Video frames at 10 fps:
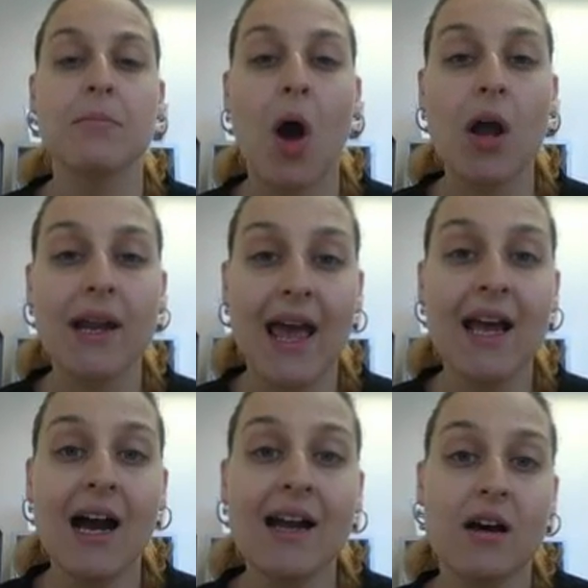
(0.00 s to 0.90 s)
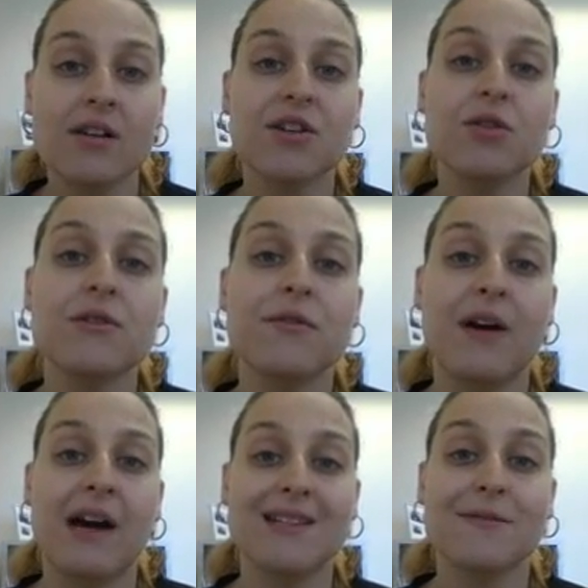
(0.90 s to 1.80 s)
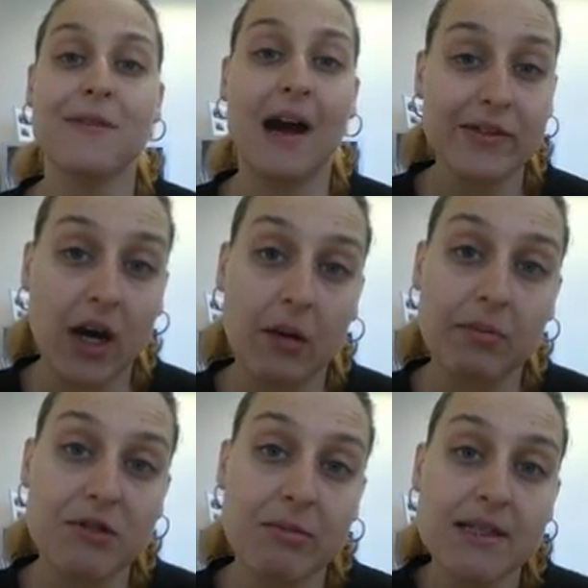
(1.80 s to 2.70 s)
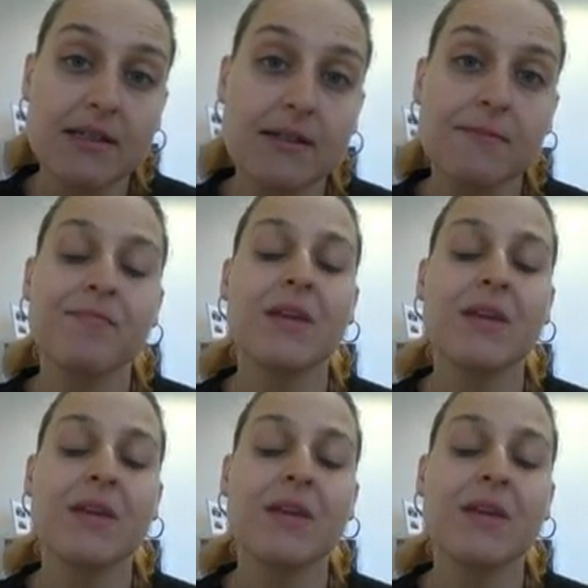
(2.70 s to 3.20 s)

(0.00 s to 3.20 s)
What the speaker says: Part A, I ask you to find 5 accomplishments